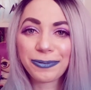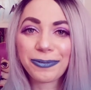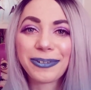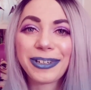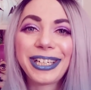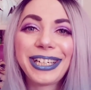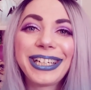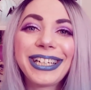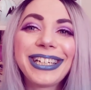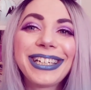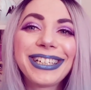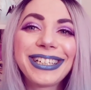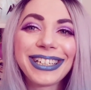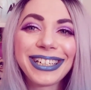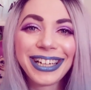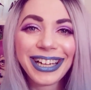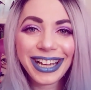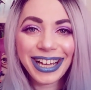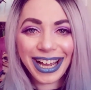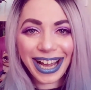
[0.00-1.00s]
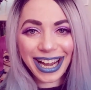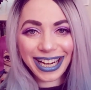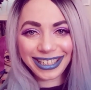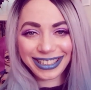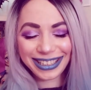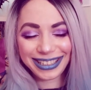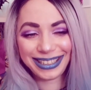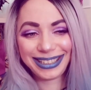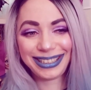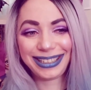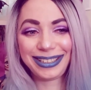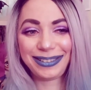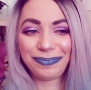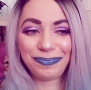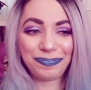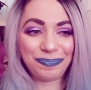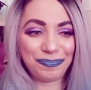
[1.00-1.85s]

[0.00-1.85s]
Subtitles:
read. I just